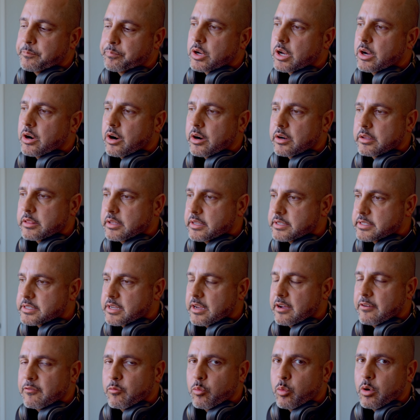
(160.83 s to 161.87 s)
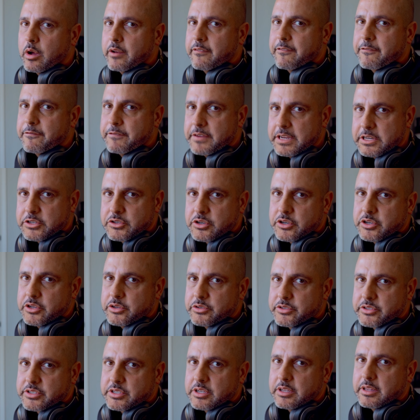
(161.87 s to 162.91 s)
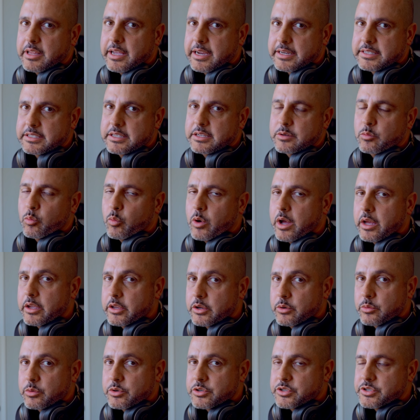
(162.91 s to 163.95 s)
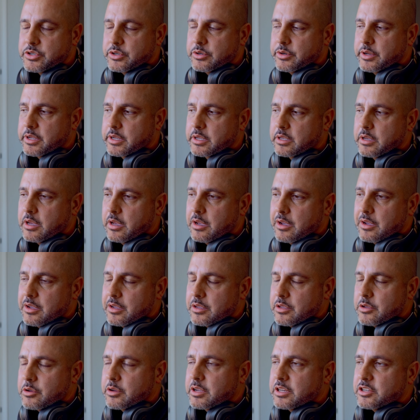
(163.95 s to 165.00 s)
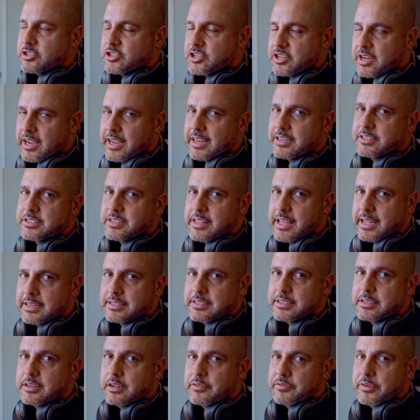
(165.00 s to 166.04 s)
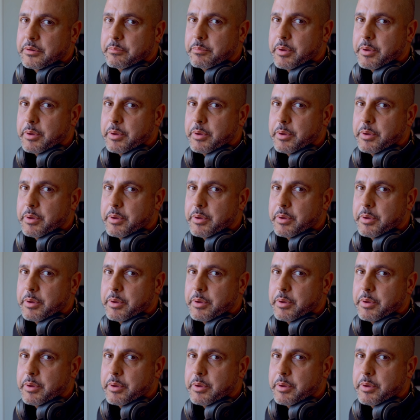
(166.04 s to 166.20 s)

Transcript: Regardless of what feature you selected while you were shooting, you can change that stuff in